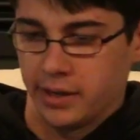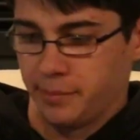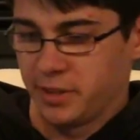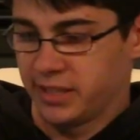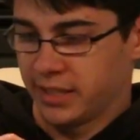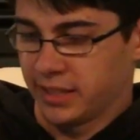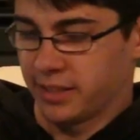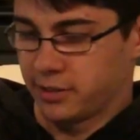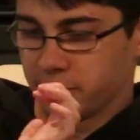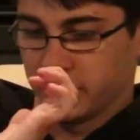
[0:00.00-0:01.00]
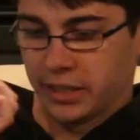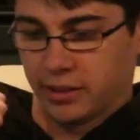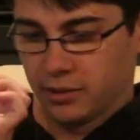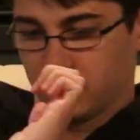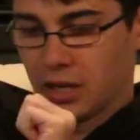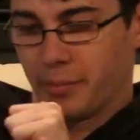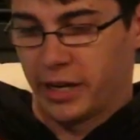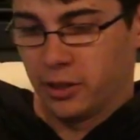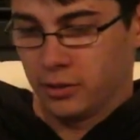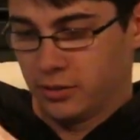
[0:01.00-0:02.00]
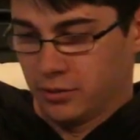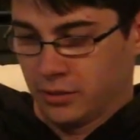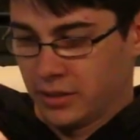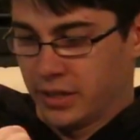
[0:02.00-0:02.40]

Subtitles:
This thing doesn't really come out.